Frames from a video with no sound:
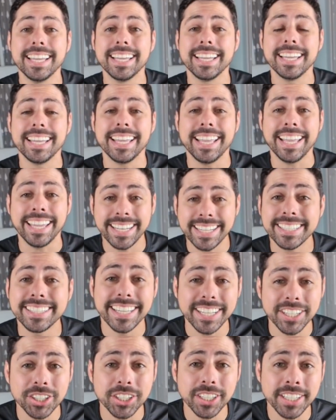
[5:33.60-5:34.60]
In
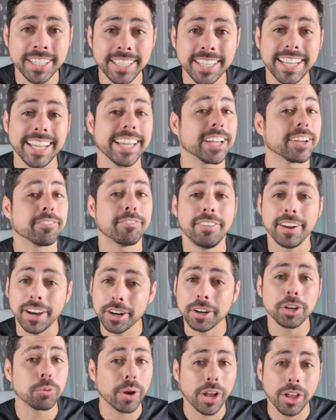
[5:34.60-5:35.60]
addition, it
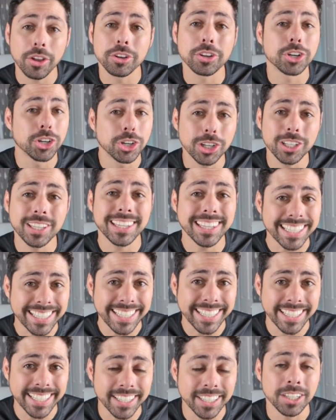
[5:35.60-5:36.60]
very well could
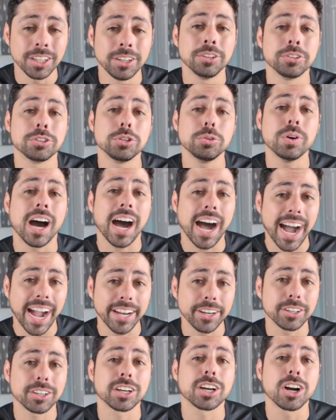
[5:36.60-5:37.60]
lead to
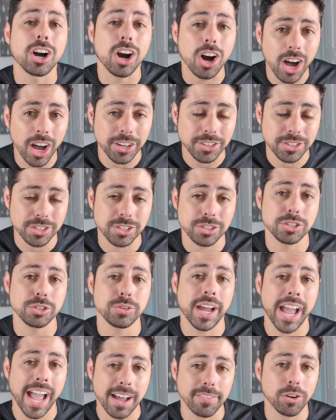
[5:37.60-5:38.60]
higher costs to
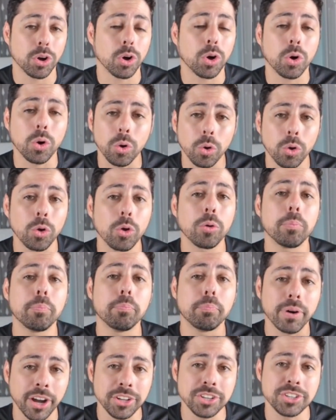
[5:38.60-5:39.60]
have a whole
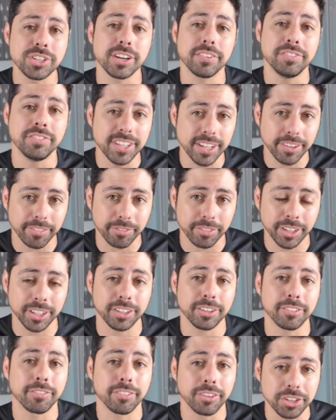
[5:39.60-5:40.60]
bunch of different
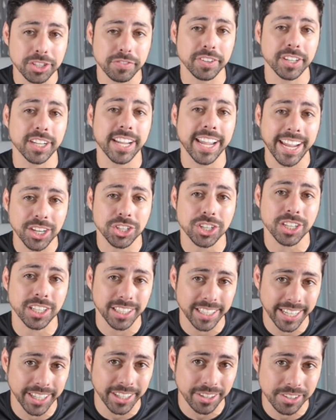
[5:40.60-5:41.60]
diversification
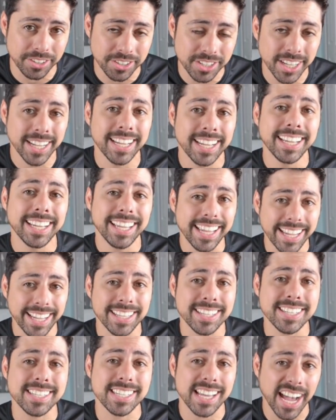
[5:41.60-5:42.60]
layers
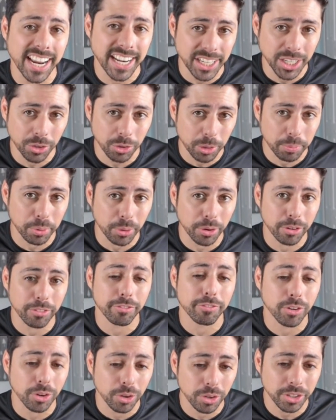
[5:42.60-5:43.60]
inside of your
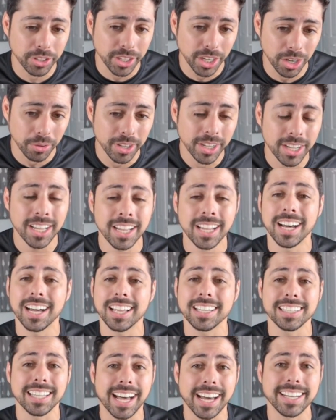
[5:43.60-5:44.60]
portfolio. A
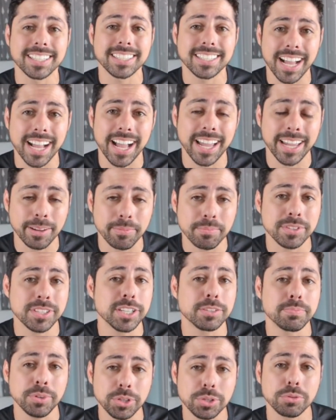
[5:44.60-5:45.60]
lot of times
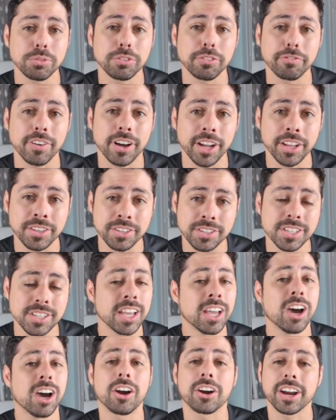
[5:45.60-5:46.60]
these mutual funds
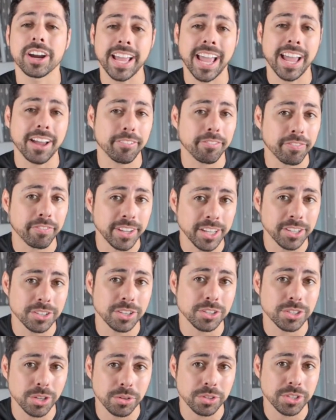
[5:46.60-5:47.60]
are going to have fees
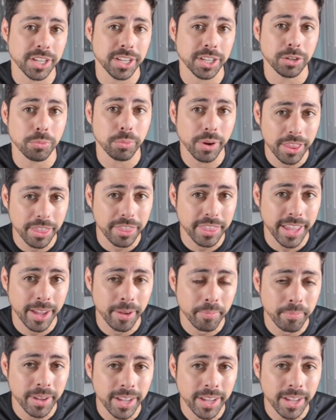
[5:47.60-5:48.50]
associated with them,